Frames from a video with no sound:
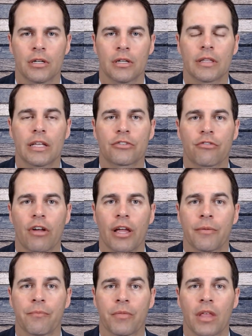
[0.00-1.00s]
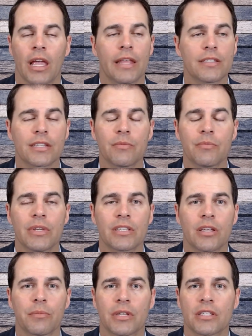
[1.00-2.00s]
That's right. And this could be
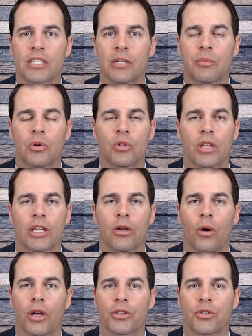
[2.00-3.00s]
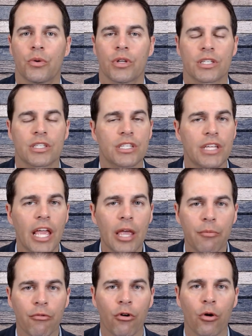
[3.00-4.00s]
something simple like going to an
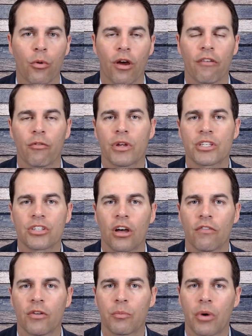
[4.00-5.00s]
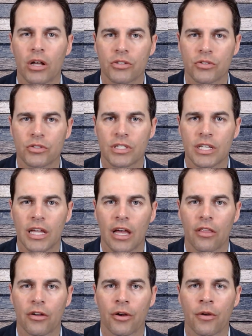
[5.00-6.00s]
escape room where everybody's solving puzzles
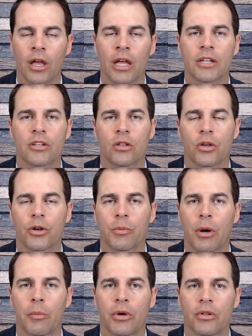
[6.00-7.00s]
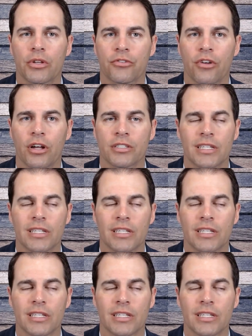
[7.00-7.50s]
together to learn about building trust.